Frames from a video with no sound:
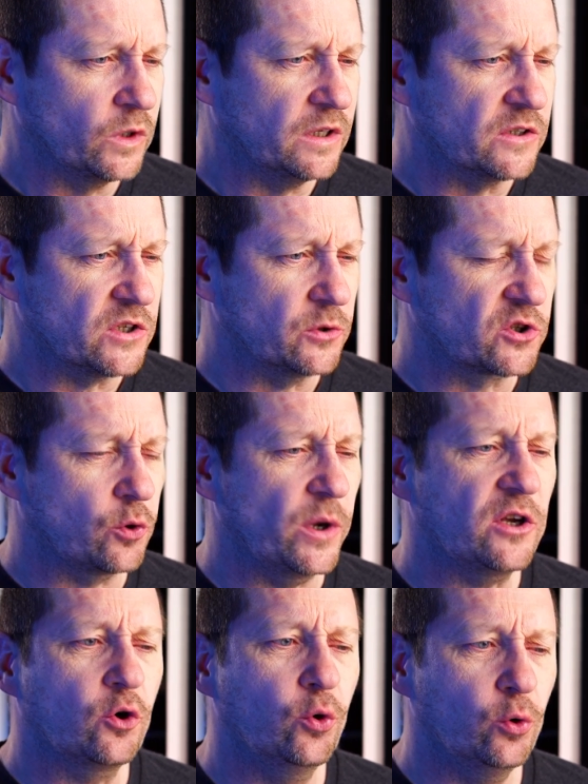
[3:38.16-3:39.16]
So it's
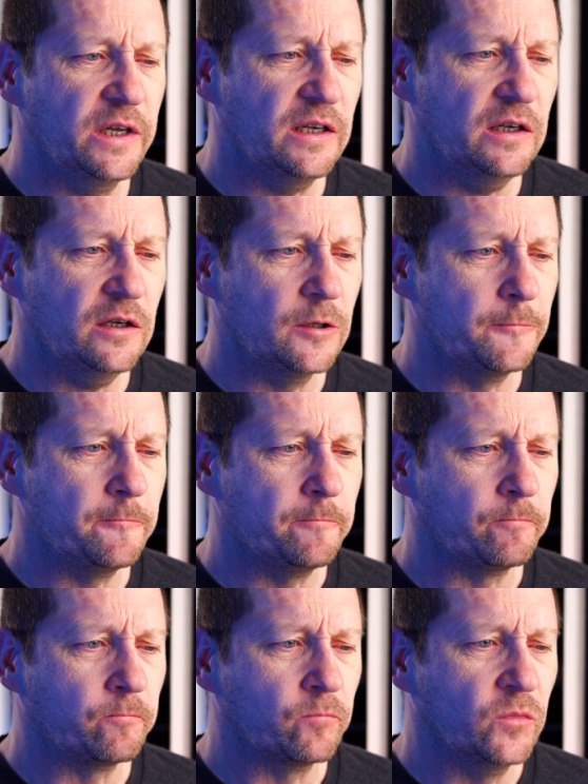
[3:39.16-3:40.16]
quite cooling
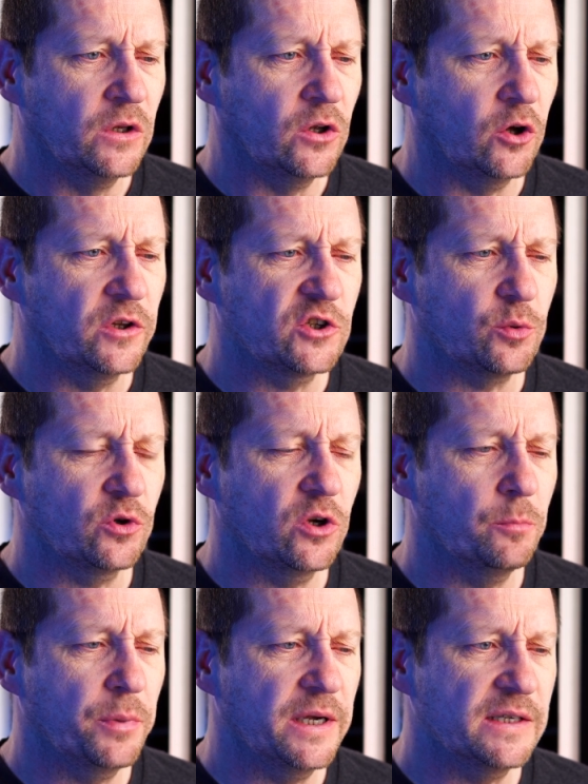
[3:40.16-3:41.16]
on this one
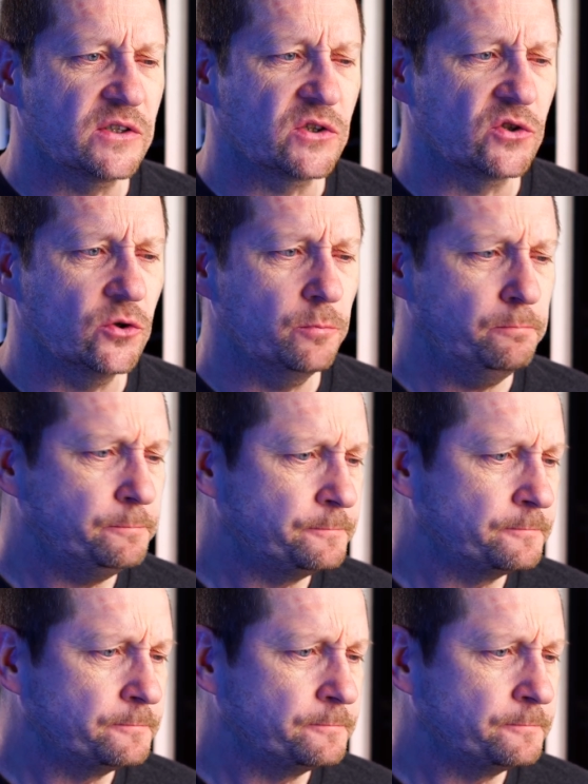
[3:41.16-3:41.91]
compared to some.